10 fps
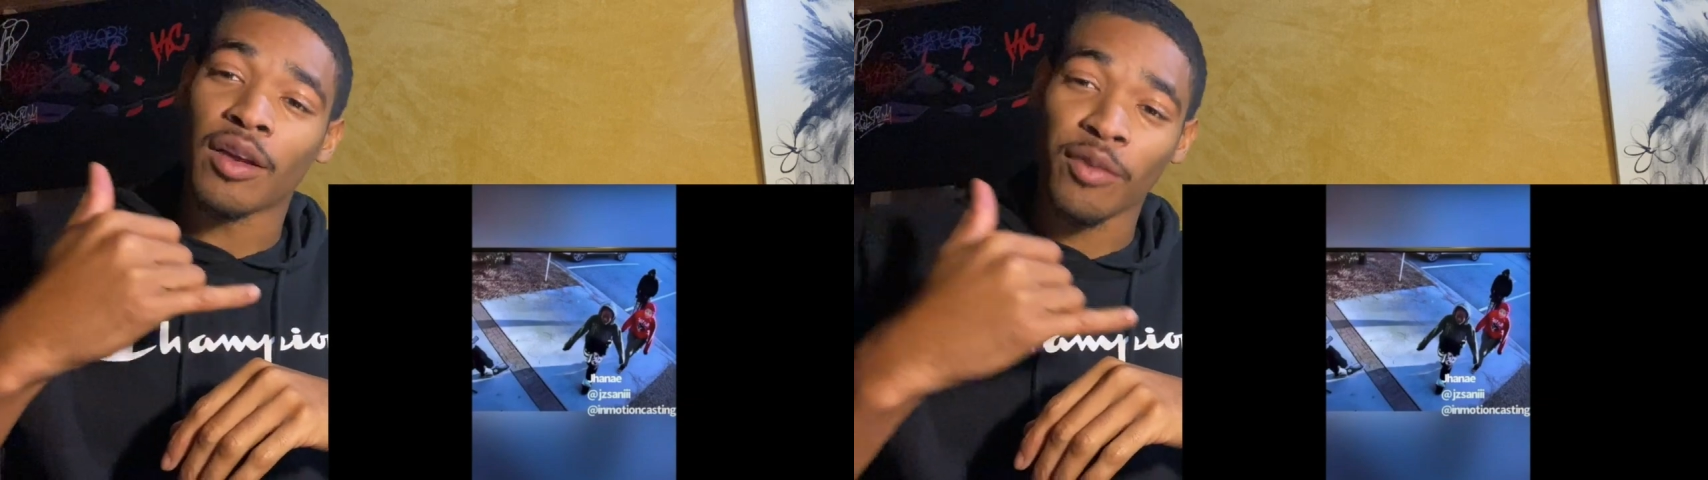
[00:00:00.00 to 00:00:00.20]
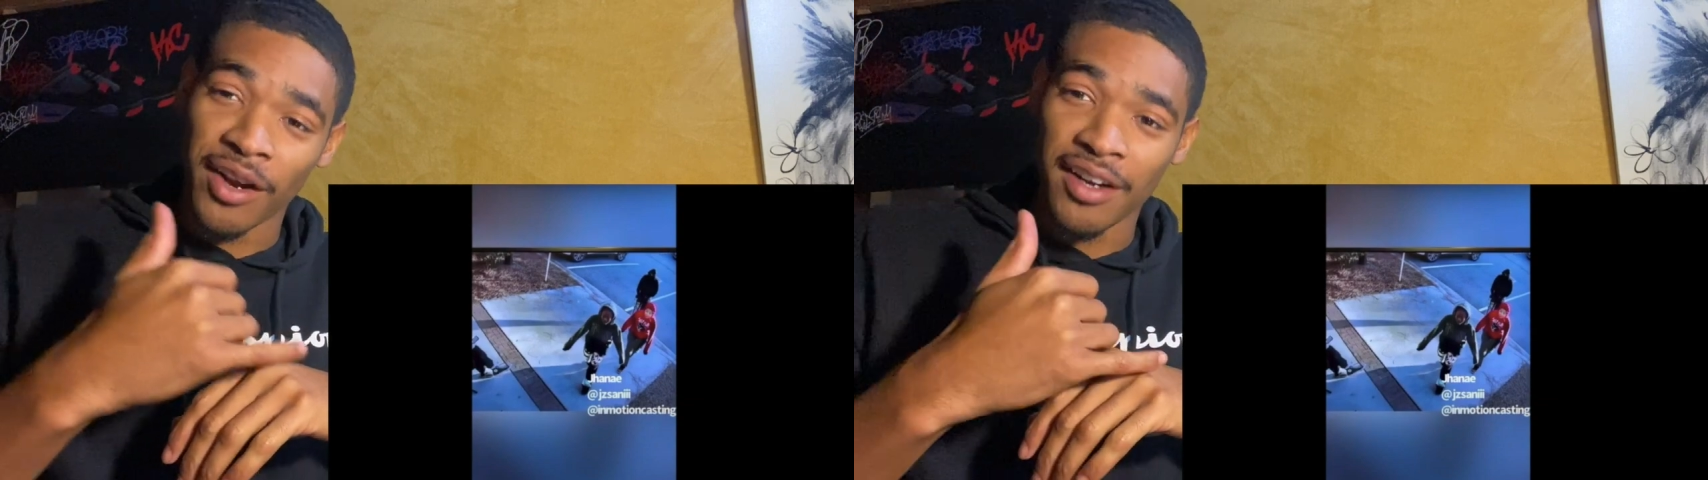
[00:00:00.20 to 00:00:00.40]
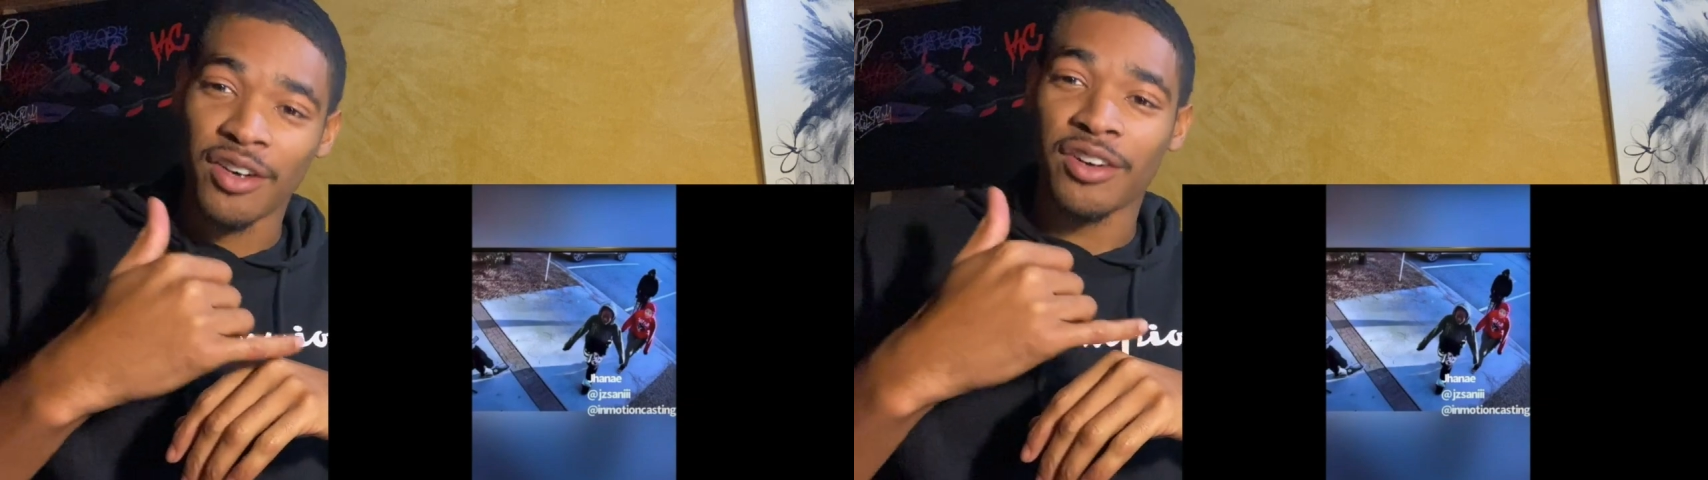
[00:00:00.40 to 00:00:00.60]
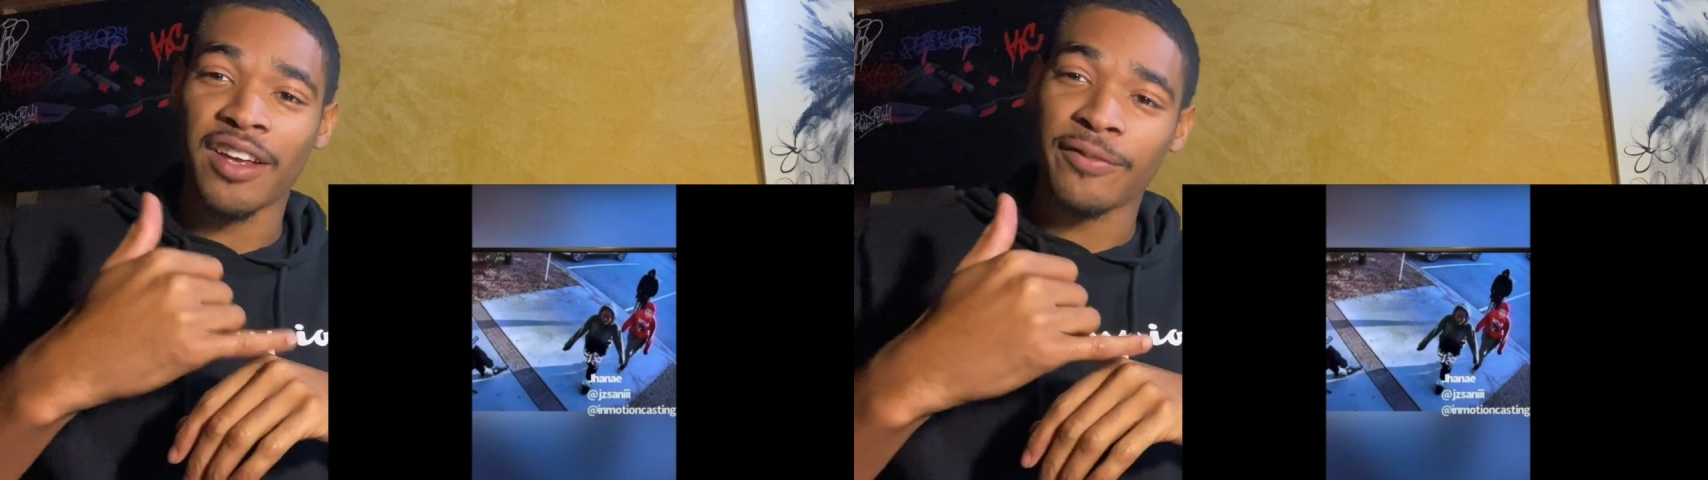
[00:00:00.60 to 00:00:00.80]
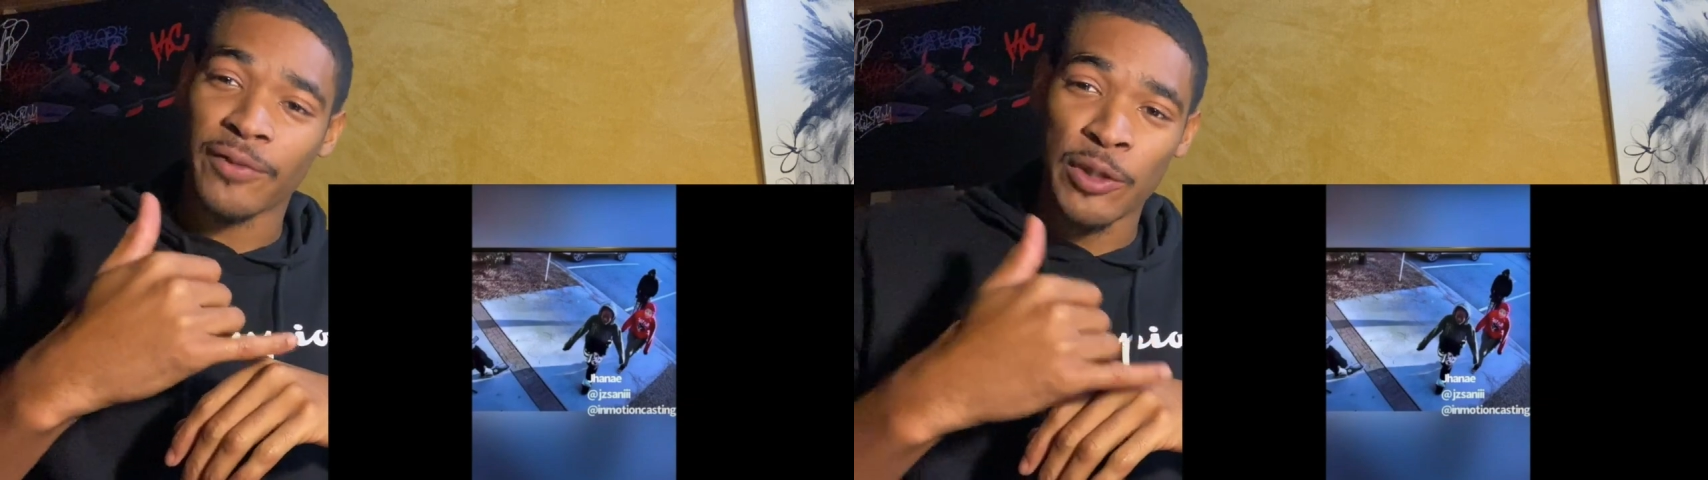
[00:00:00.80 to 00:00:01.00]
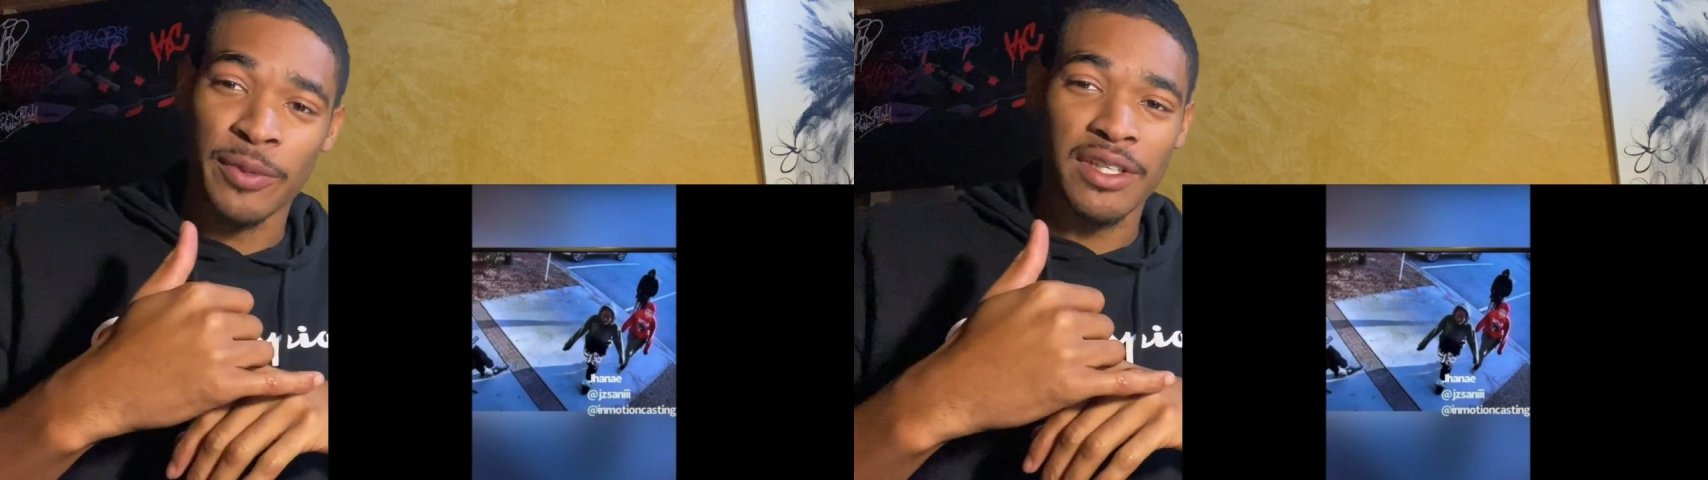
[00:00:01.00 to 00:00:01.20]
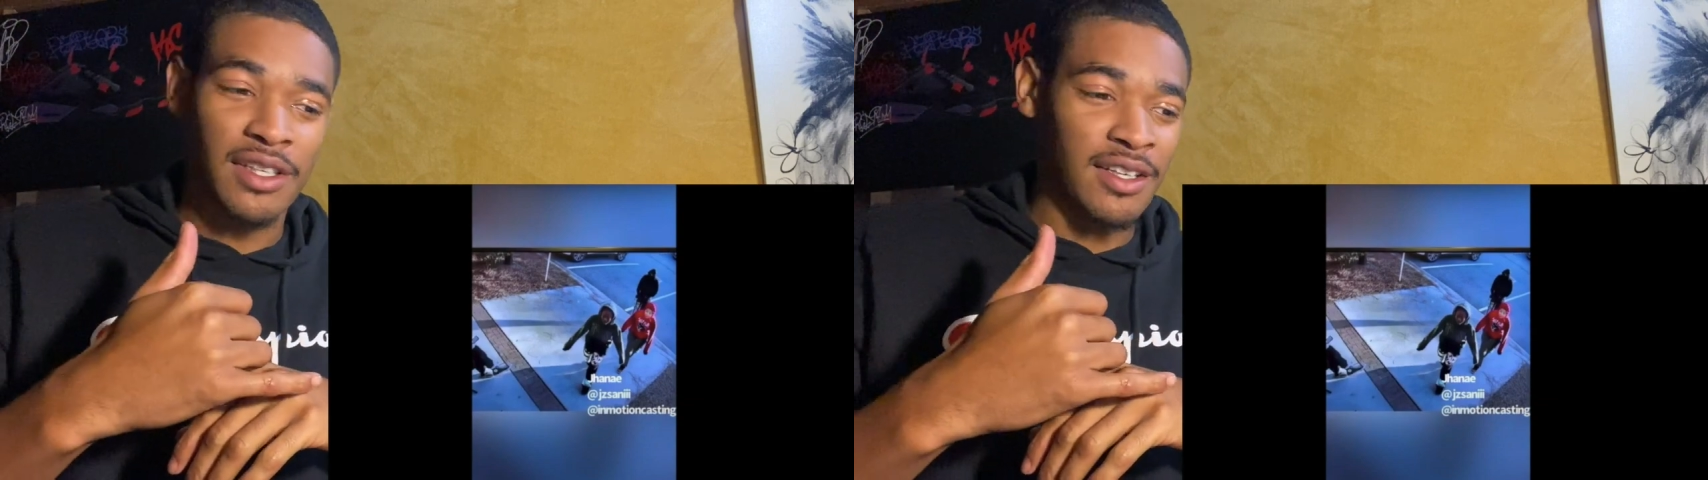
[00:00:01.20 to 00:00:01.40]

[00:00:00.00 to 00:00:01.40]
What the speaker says: right here, they filming.